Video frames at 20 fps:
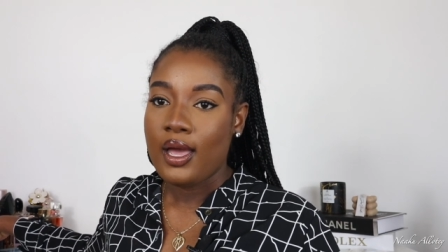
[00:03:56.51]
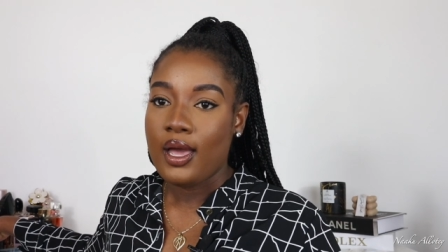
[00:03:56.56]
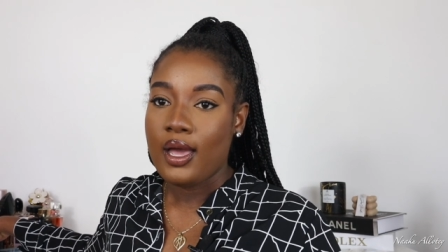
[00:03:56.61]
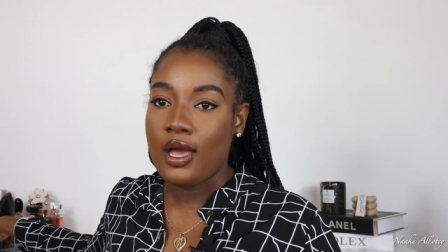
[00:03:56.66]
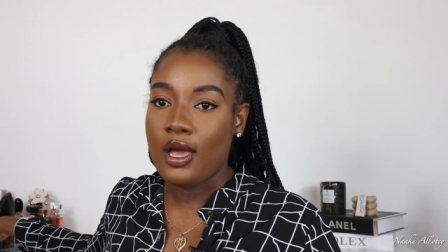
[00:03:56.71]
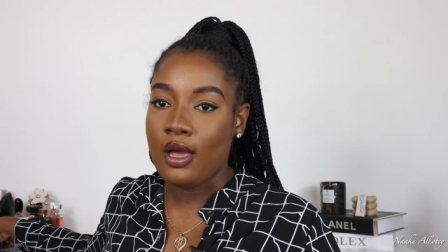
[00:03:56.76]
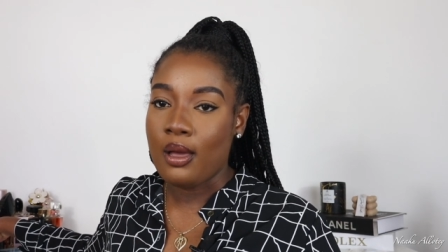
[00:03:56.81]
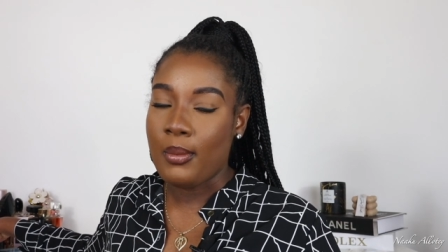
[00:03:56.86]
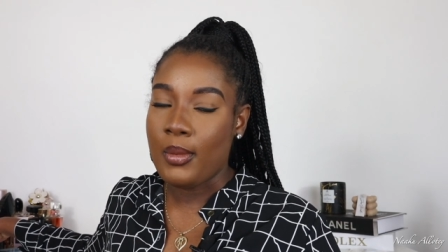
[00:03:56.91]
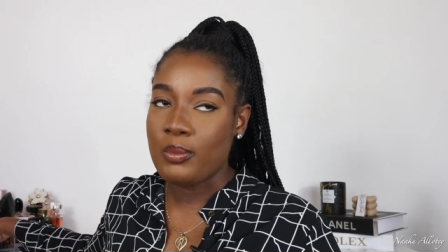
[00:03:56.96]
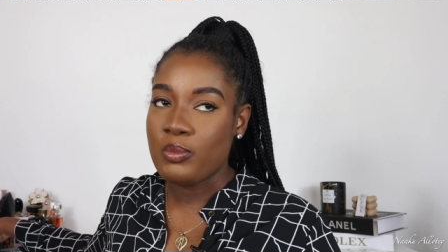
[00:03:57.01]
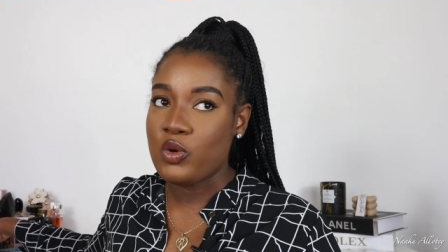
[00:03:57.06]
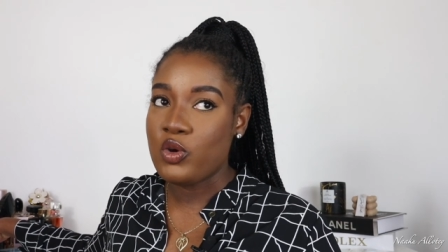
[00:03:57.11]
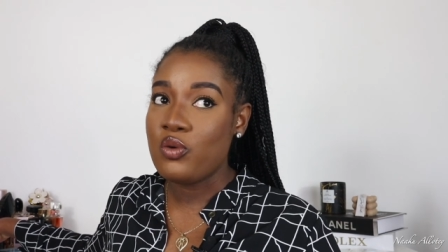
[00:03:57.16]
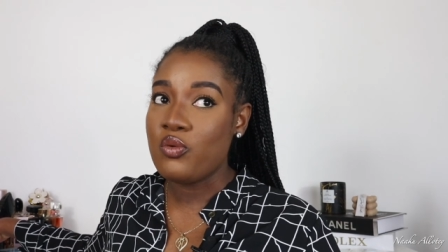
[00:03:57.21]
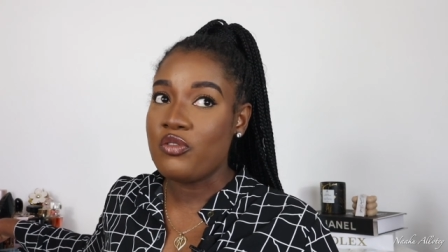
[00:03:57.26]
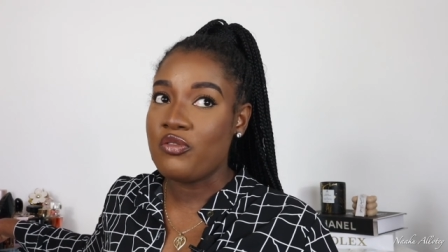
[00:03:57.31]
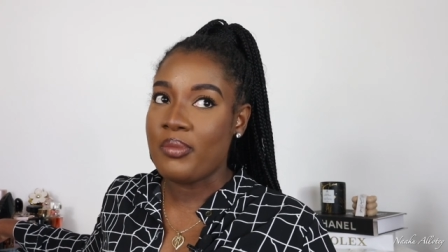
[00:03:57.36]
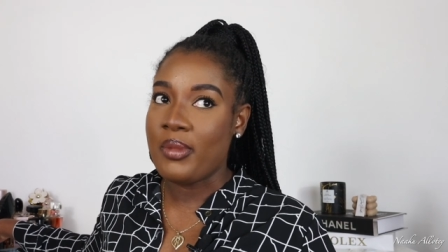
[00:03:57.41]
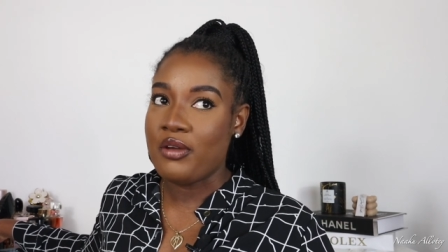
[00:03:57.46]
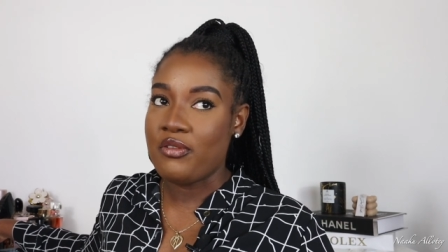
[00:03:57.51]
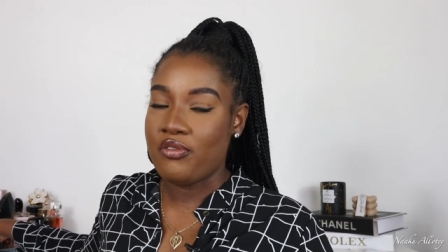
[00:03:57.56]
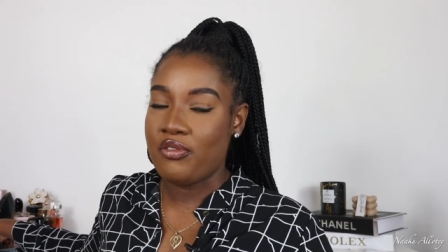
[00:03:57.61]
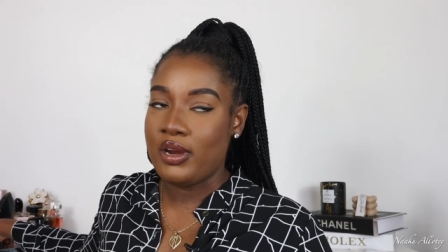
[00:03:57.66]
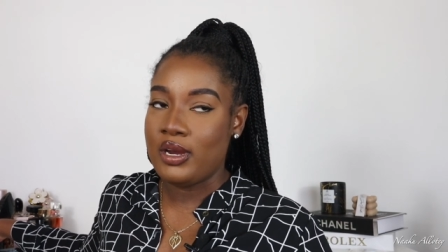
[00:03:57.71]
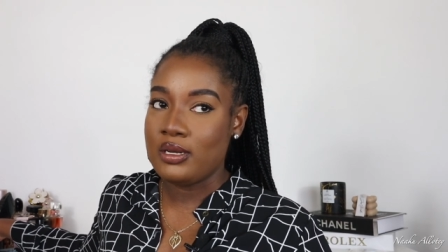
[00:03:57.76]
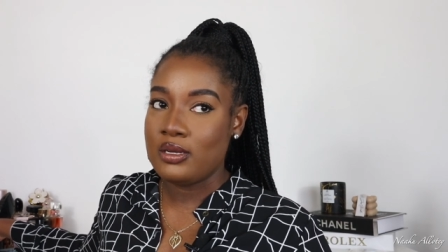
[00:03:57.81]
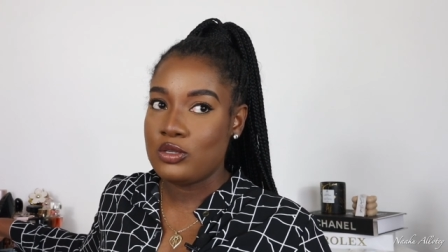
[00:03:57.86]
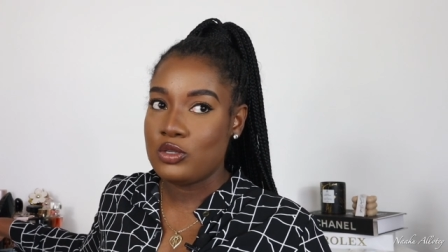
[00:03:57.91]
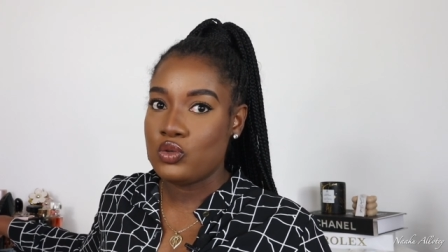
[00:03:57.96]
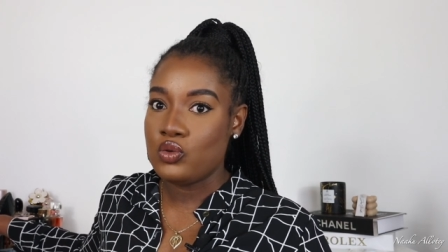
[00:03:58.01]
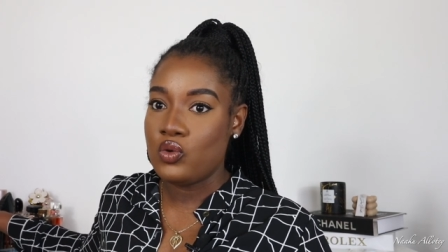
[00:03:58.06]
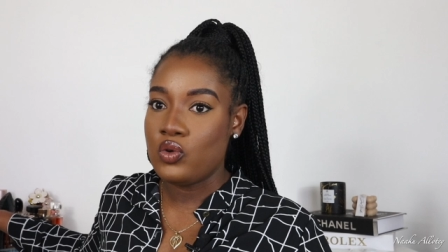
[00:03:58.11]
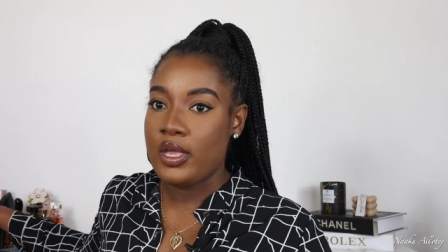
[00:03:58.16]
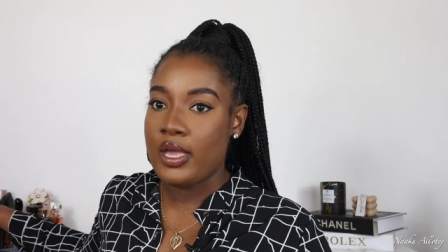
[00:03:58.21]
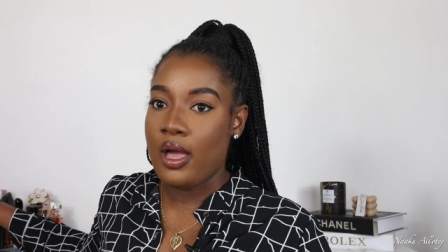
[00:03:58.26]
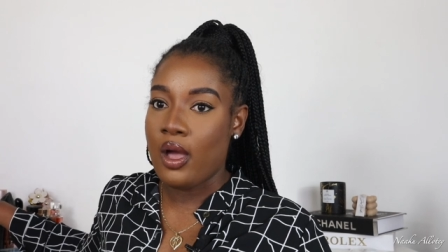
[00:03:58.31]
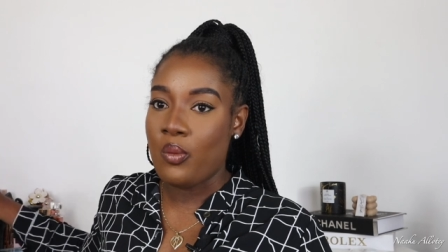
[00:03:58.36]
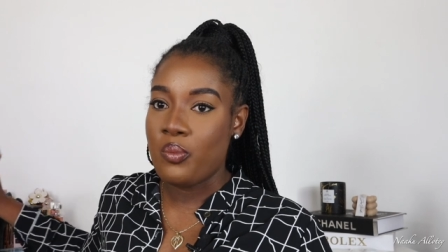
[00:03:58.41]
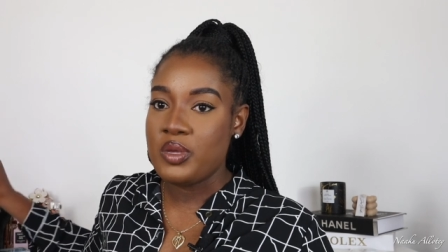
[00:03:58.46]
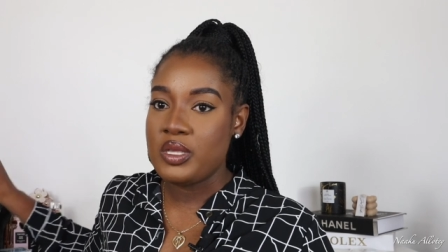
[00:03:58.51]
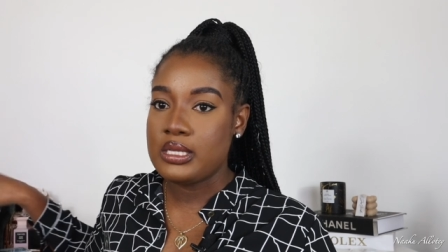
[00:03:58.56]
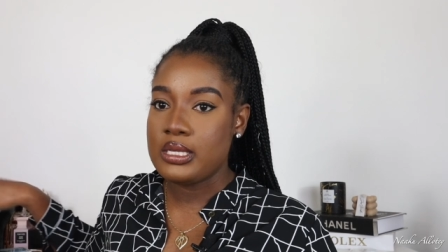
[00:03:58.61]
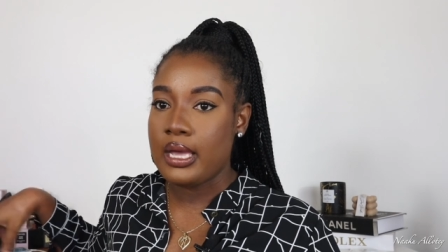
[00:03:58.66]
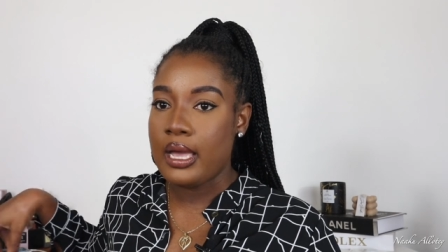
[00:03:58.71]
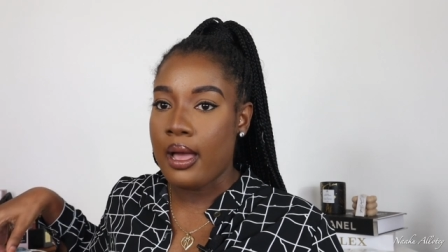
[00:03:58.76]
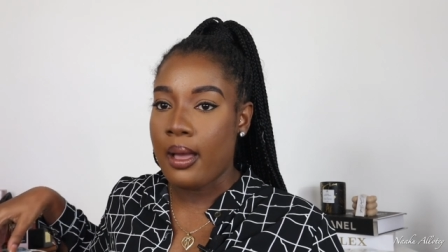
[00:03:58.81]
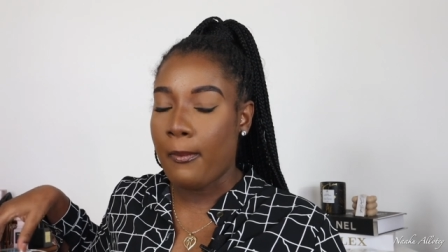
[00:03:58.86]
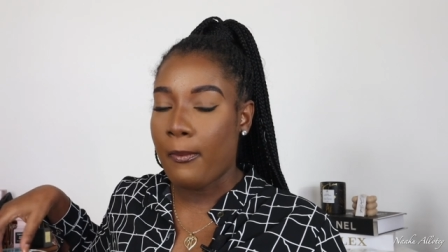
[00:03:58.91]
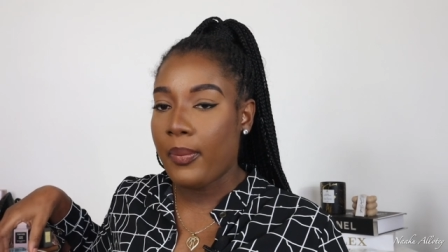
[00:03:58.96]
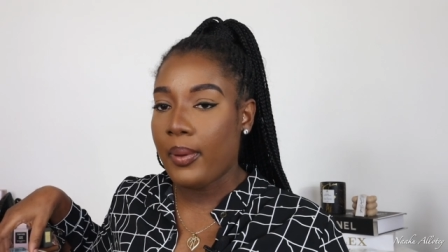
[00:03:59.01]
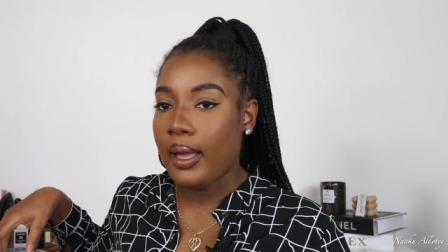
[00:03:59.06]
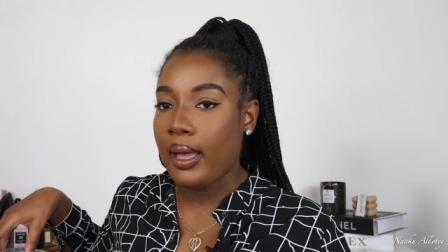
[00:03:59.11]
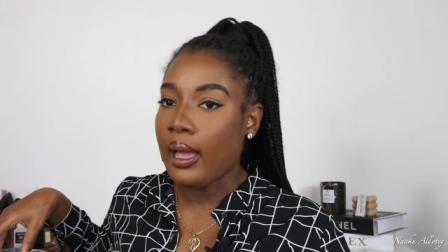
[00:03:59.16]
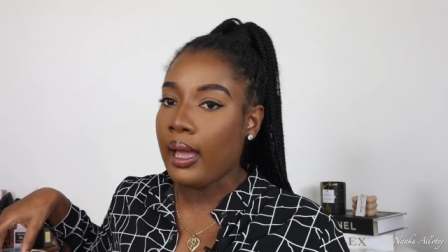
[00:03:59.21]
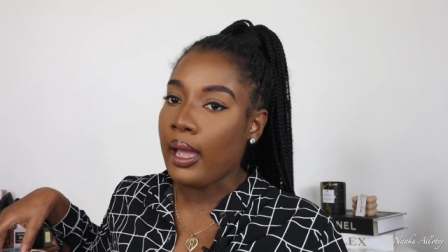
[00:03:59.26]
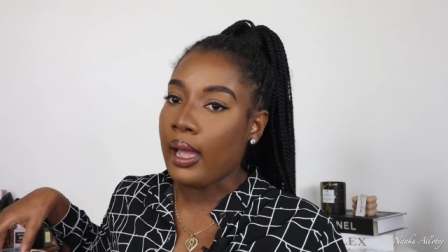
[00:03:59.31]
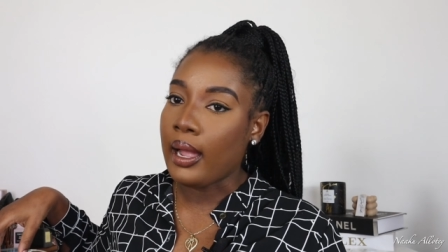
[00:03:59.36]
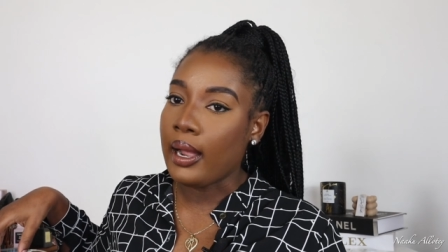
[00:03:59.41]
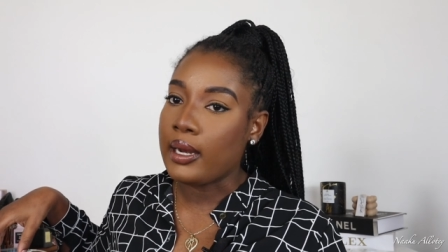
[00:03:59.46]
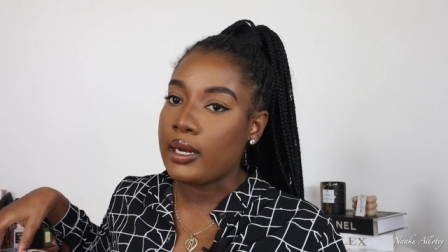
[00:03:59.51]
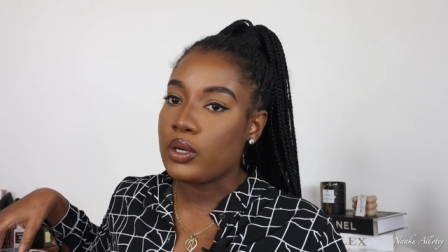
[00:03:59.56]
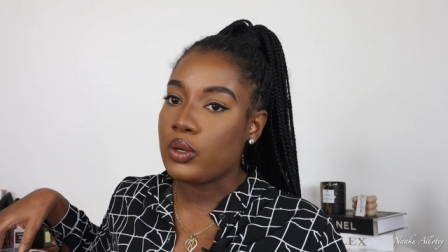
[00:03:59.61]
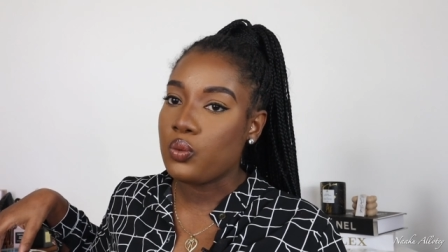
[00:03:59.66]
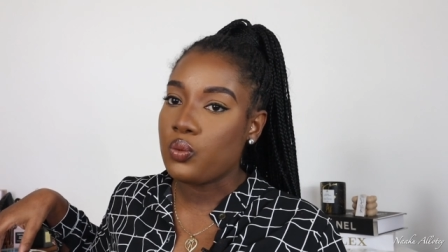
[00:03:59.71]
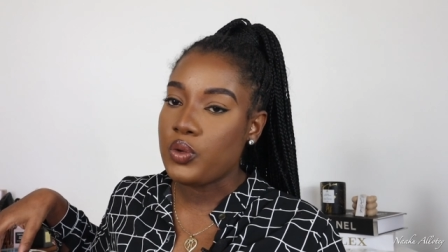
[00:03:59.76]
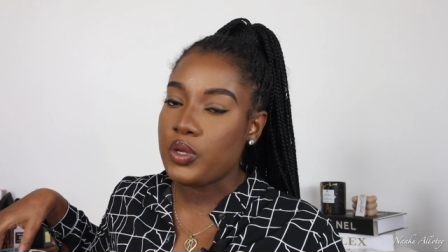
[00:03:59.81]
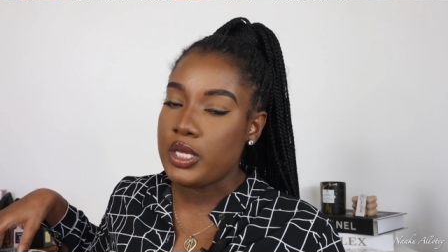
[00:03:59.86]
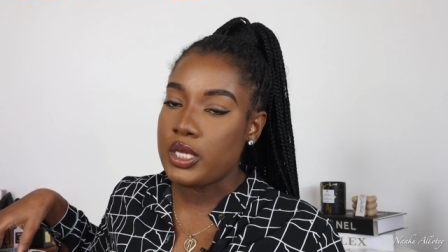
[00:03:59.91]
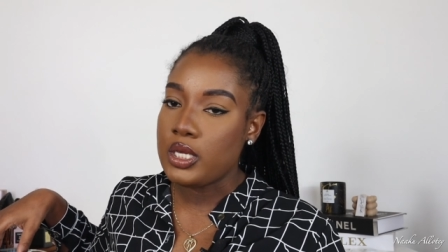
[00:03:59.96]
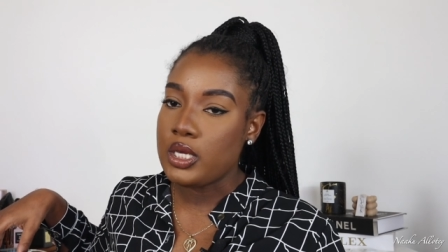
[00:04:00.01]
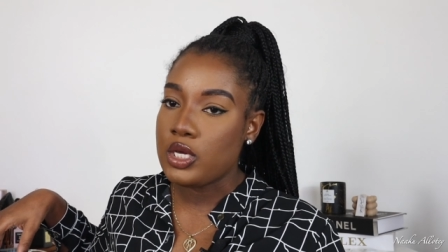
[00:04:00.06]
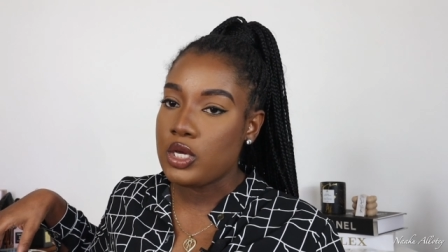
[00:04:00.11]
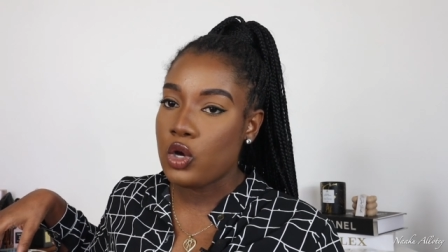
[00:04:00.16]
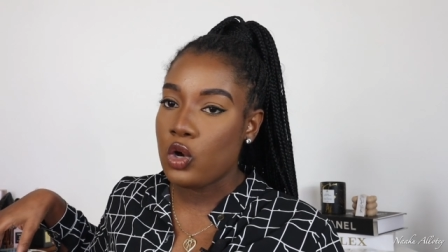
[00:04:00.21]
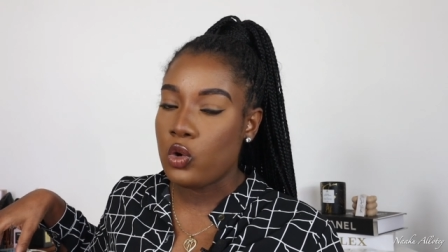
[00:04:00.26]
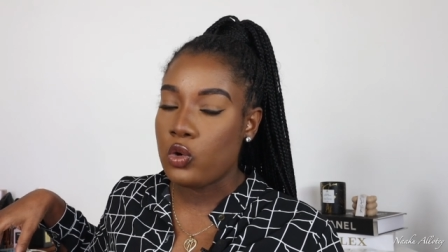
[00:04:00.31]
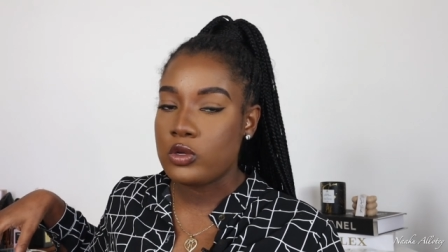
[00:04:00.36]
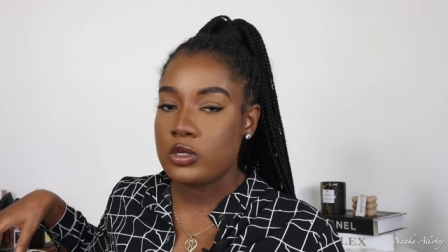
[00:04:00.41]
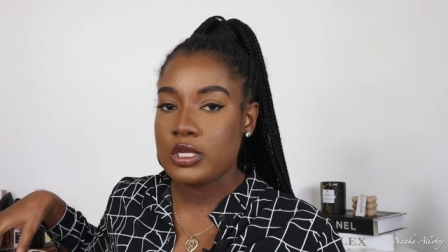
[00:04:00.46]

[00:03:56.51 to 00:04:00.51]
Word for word: I'm going with my friend, so yeah, I'll meet her up and we go.